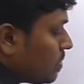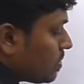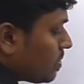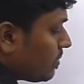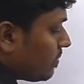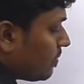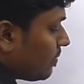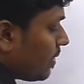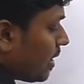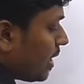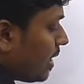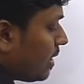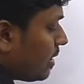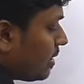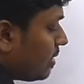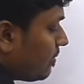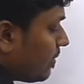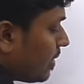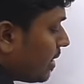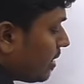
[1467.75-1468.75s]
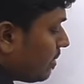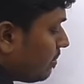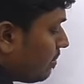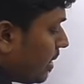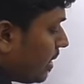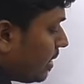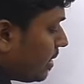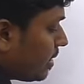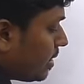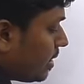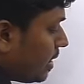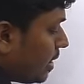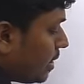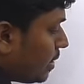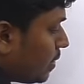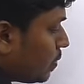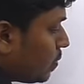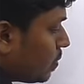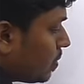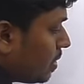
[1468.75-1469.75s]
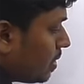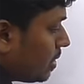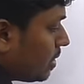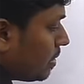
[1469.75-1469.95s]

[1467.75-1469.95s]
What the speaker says: So 5 divided by 32